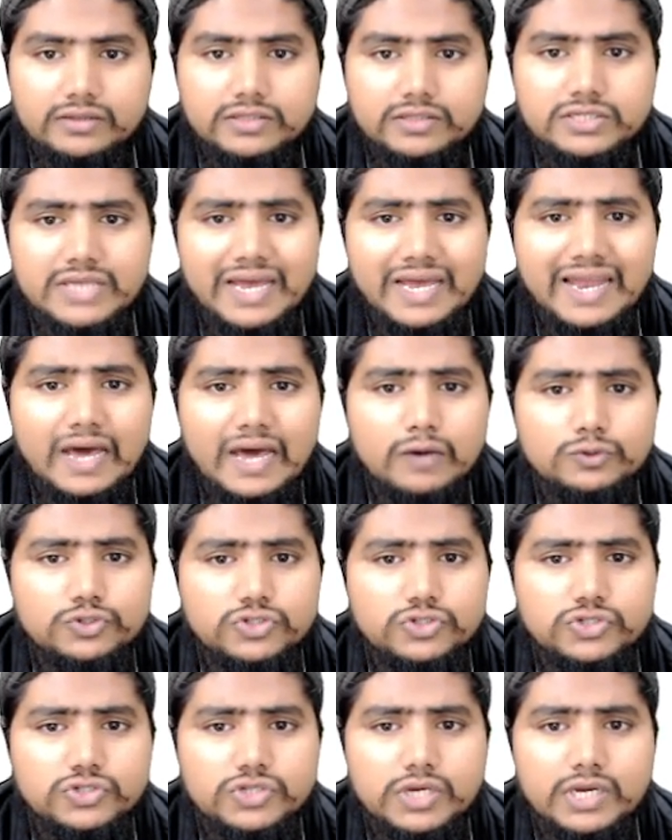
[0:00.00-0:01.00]
This
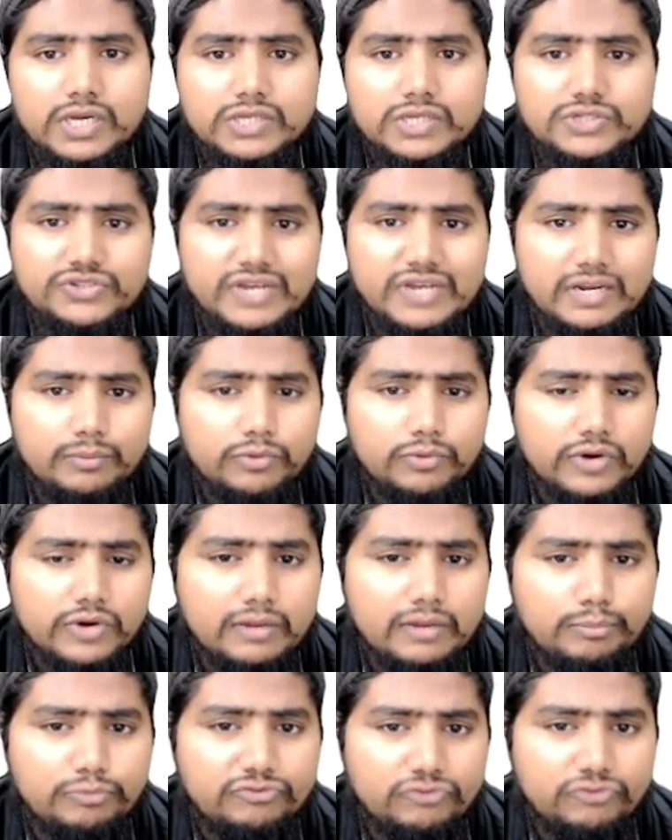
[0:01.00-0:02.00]
allows
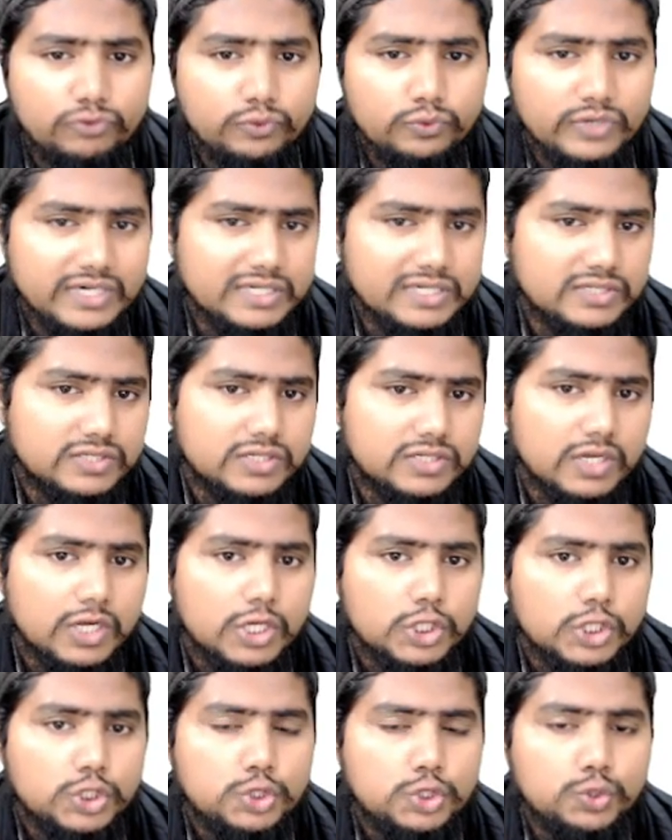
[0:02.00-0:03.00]
cerebral fluids
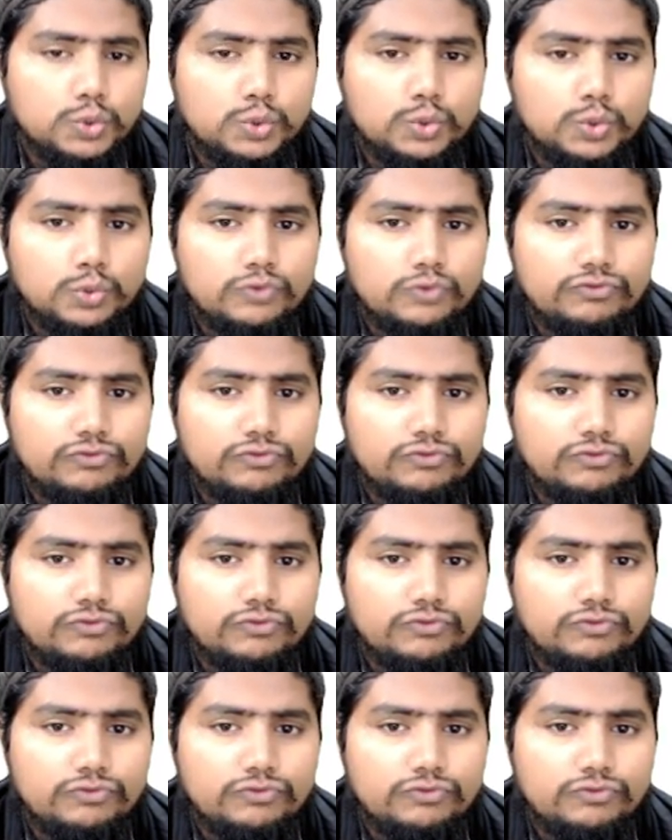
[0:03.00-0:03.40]
to